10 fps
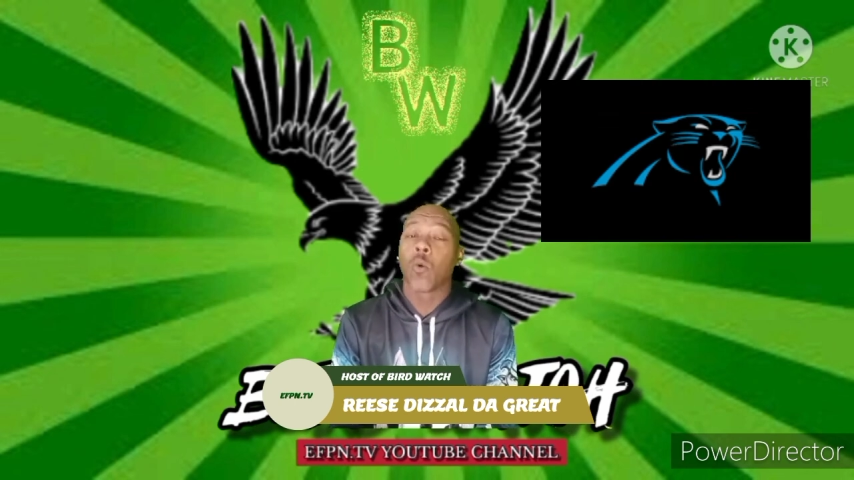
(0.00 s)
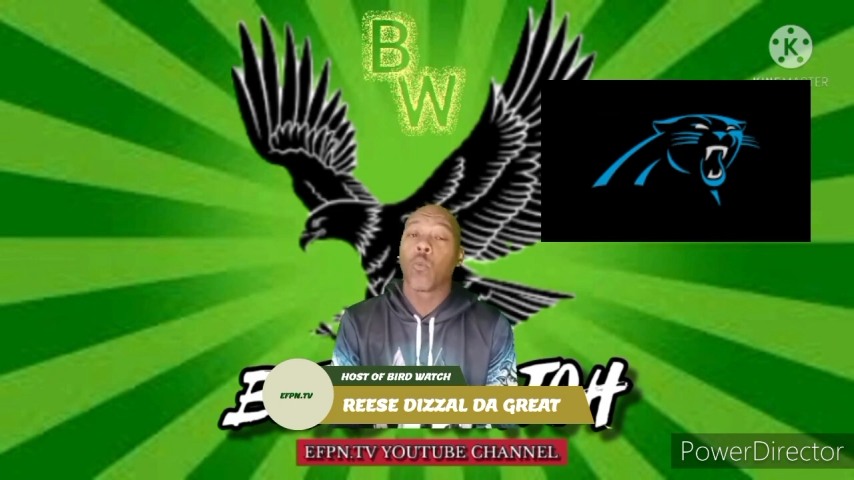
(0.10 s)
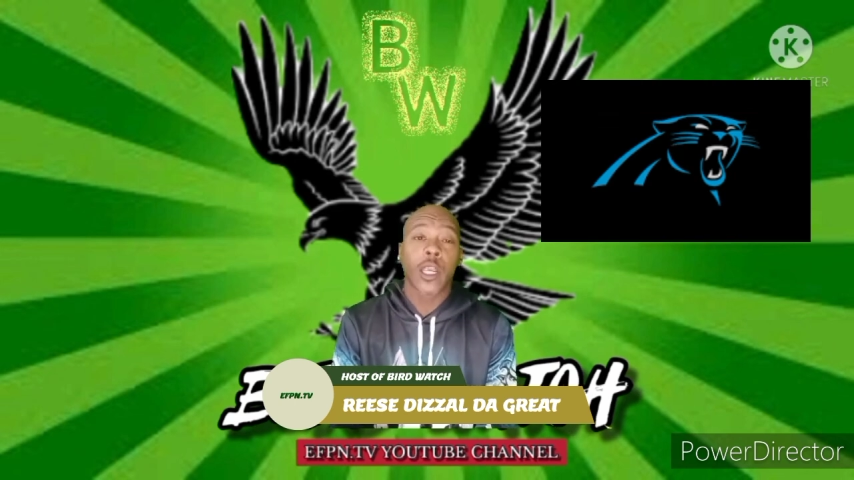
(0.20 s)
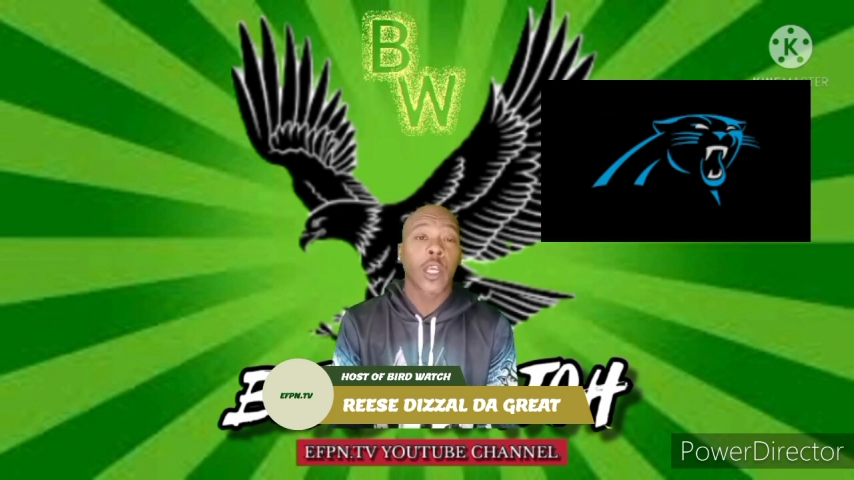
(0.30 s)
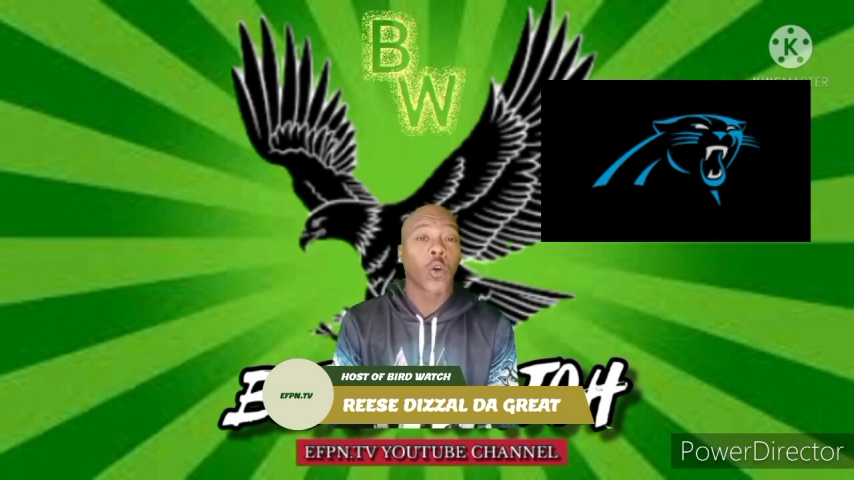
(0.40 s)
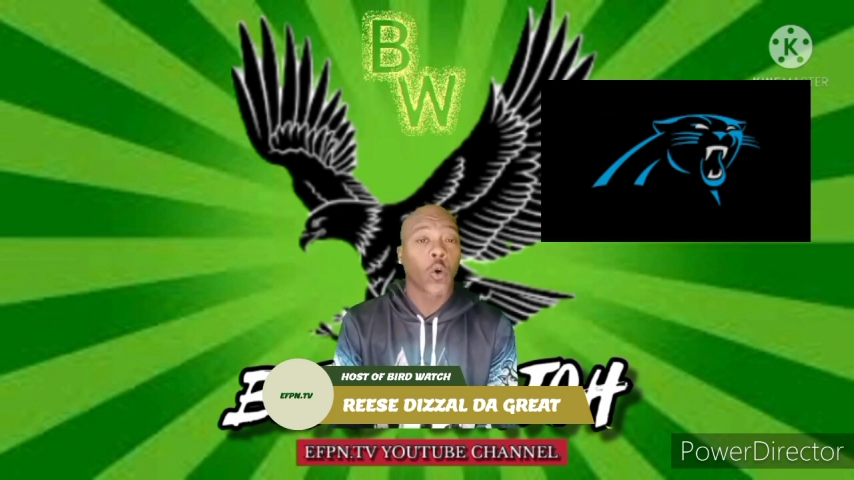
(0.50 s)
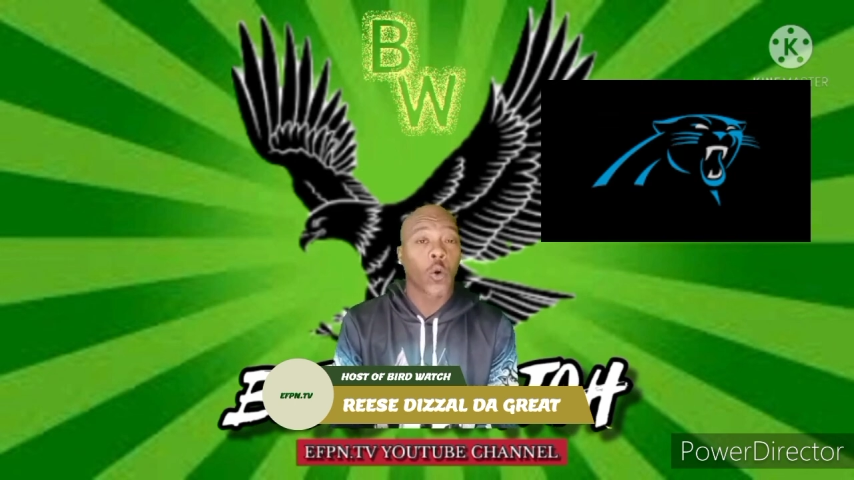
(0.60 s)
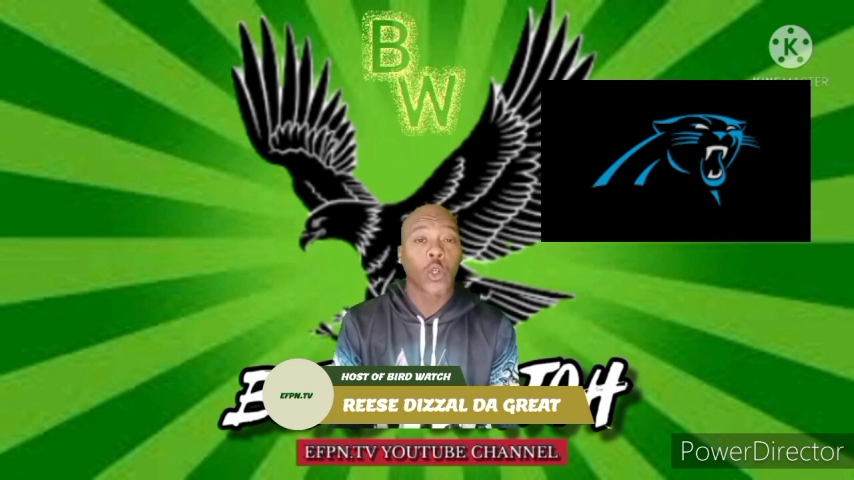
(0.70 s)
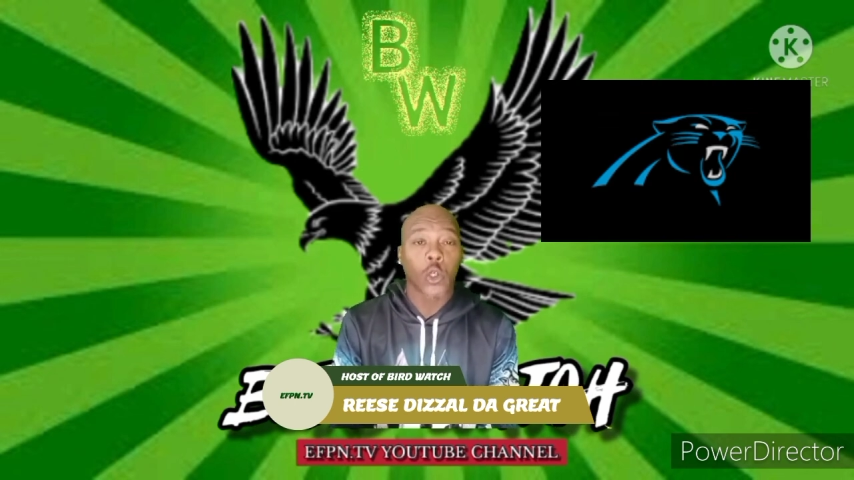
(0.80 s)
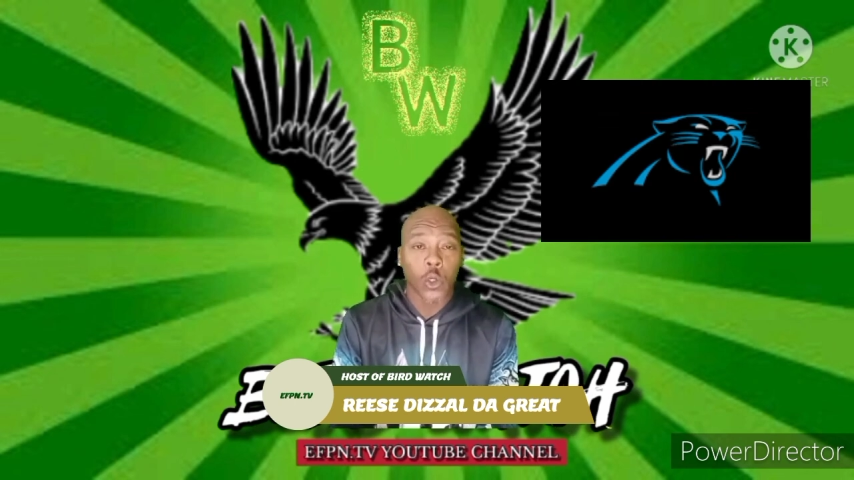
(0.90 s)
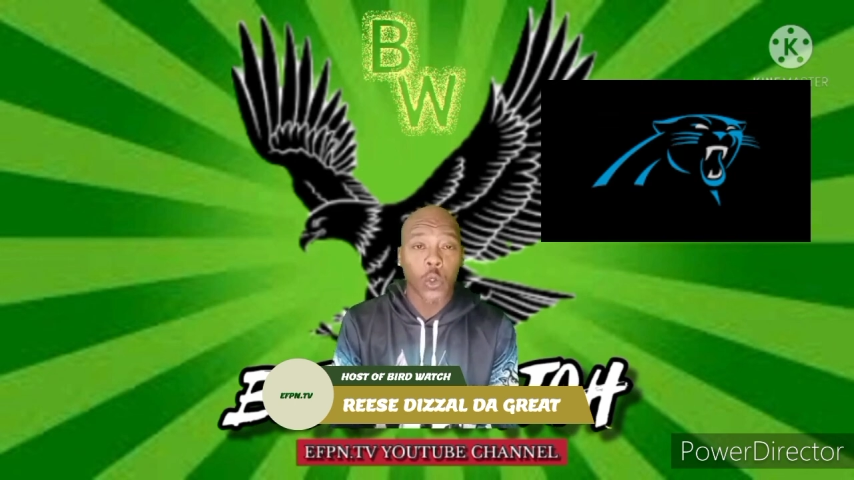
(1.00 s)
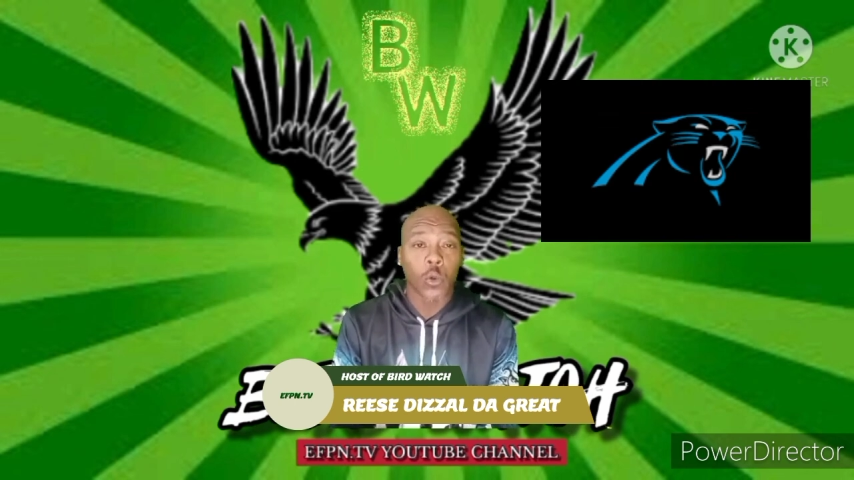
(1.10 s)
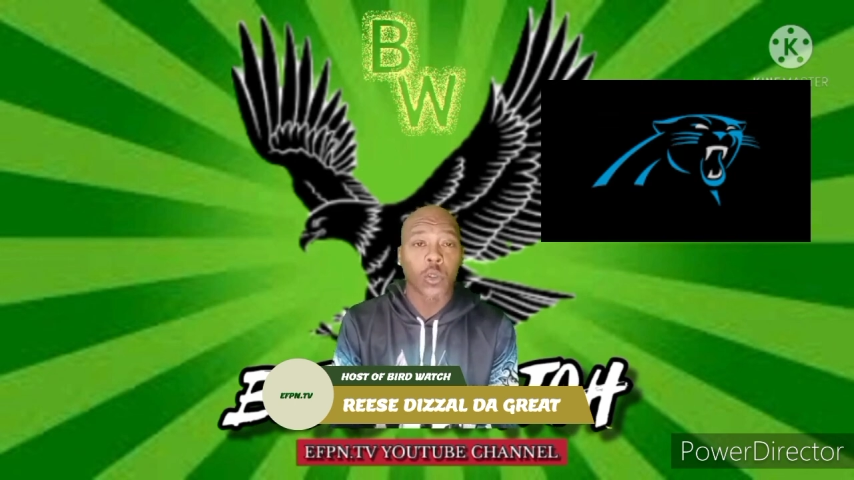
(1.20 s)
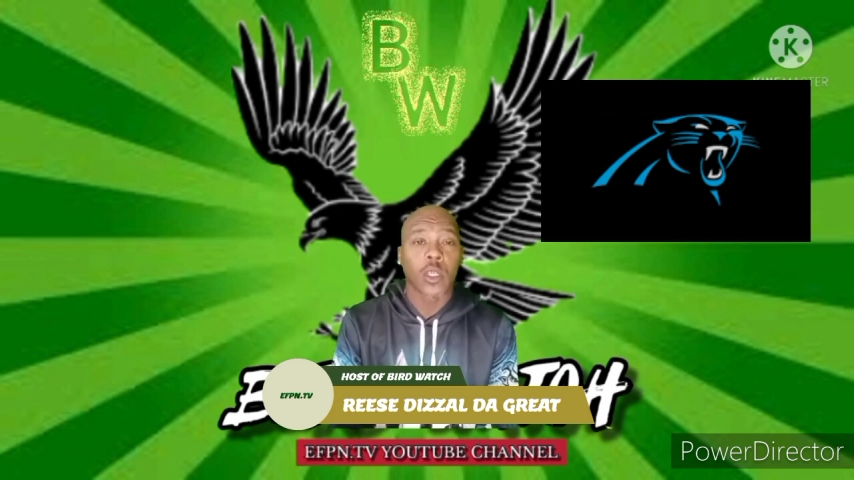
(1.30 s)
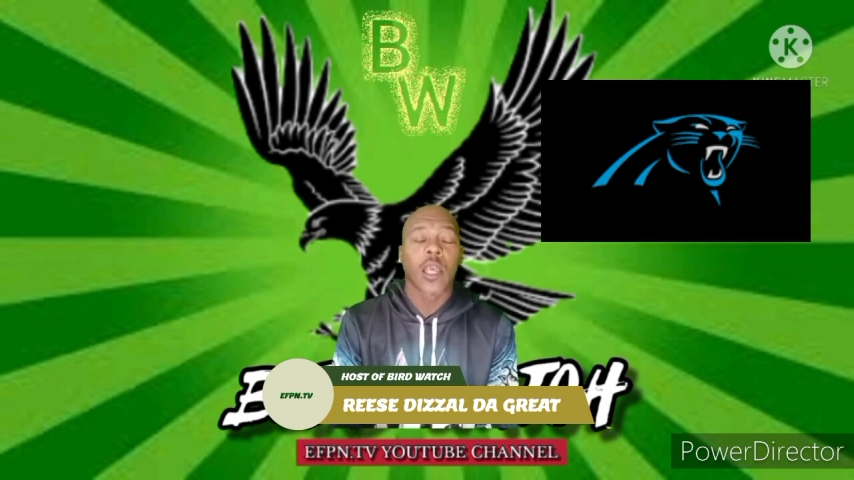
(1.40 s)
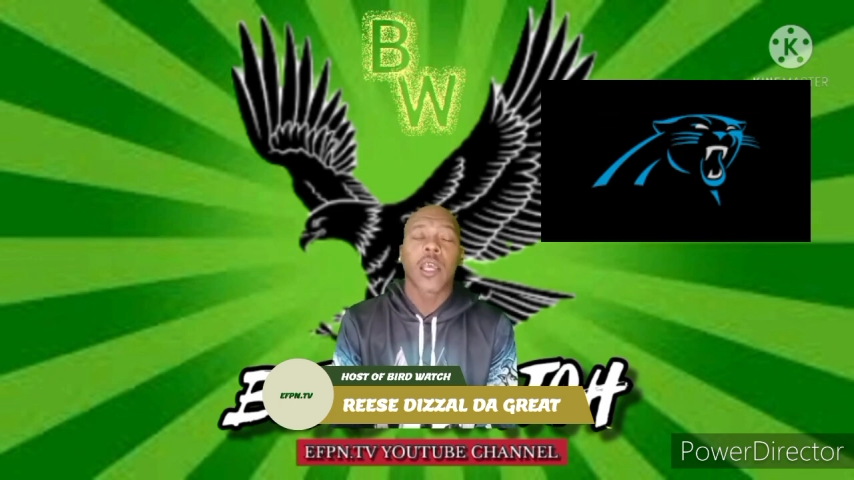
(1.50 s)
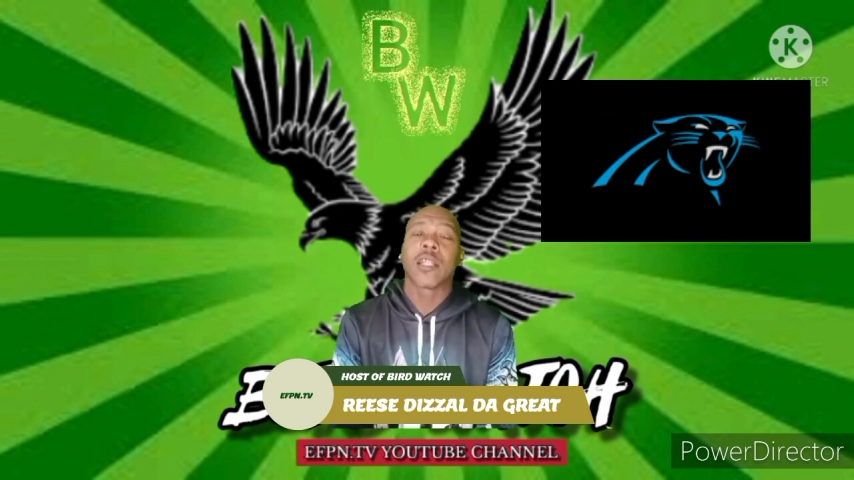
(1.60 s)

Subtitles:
win or lose,